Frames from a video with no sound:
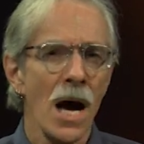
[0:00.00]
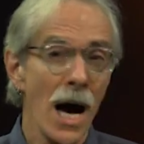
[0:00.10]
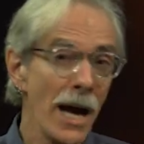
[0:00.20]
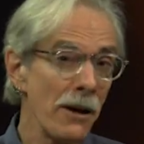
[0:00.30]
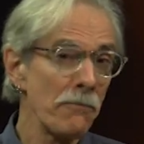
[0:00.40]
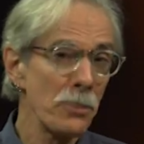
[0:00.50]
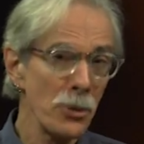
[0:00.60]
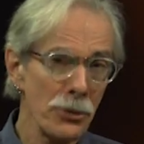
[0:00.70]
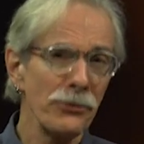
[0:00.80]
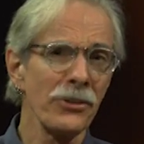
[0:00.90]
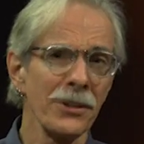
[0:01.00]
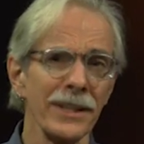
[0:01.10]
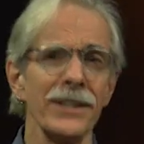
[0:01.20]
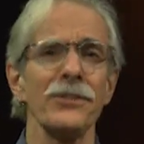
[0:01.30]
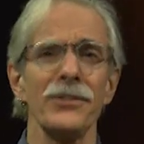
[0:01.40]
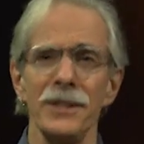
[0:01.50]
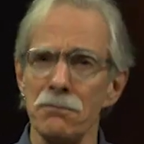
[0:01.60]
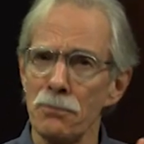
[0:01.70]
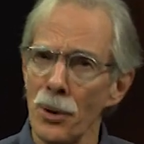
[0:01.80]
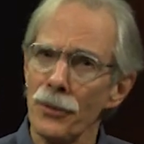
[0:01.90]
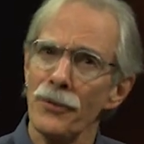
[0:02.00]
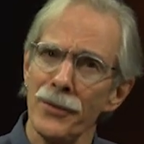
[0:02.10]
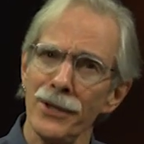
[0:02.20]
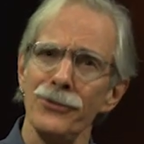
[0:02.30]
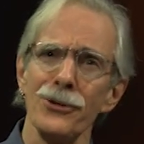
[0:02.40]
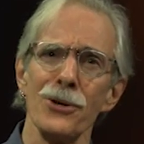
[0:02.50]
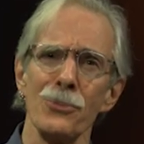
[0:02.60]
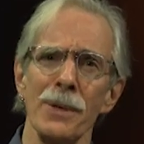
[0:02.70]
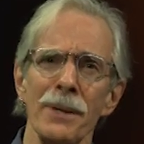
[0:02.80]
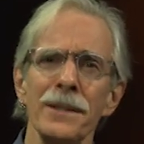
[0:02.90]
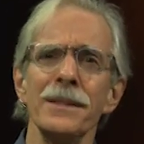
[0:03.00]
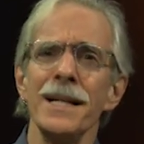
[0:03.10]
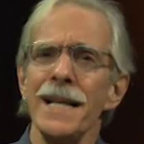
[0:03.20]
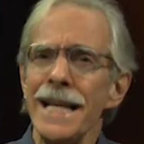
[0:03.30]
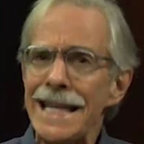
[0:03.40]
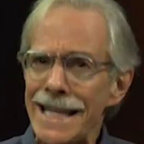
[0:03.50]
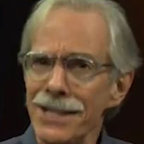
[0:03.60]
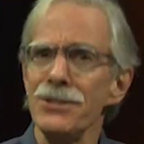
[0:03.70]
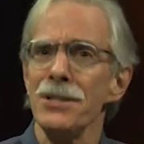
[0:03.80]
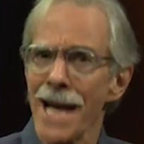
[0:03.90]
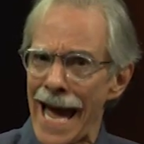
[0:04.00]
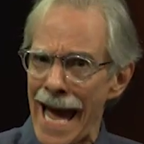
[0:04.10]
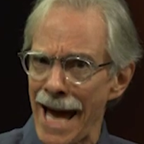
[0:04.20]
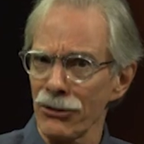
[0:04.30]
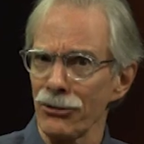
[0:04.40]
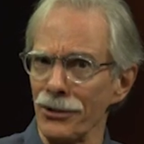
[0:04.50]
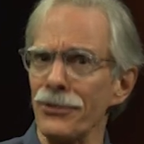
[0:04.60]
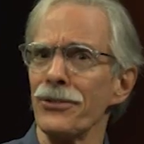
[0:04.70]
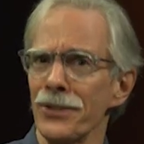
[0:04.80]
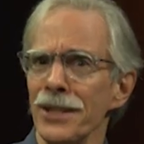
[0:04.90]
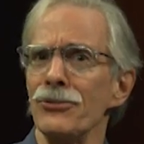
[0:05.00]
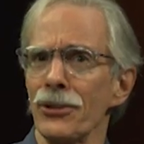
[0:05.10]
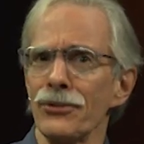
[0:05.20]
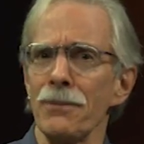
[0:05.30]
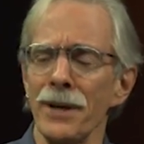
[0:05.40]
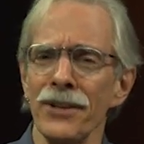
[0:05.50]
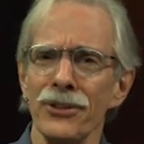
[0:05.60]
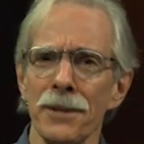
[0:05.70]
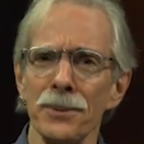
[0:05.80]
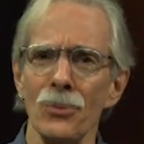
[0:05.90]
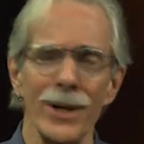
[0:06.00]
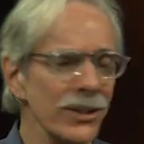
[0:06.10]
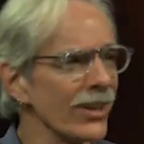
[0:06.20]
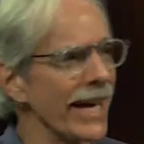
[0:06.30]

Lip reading: I have personally seen both of these young women in actions in just the past couple of weeks.